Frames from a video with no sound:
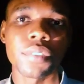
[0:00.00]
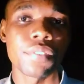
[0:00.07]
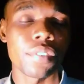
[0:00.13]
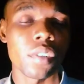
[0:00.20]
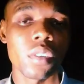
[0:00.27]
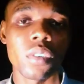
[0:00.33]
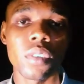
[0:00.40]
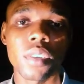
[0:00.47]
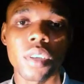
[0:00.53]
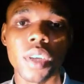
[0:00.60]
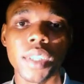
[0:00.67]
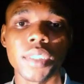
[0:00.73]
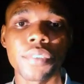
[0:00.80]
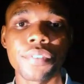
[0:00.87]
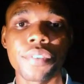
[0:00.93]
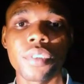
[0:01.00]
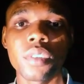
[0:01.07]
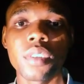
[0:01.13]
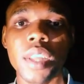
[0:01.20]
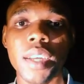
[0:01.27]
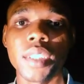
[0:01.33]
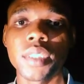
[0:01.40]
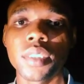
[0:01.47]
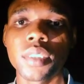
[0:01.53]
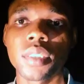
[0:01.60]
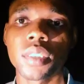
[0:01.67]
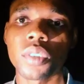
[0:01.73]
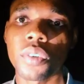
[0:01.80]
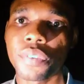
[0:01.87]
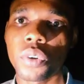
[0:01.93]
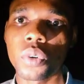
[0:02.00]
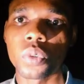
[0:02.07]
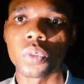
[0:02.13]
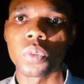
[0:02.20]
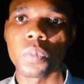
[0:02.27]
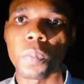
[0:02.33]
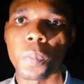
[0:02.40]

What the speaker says: few lines of code.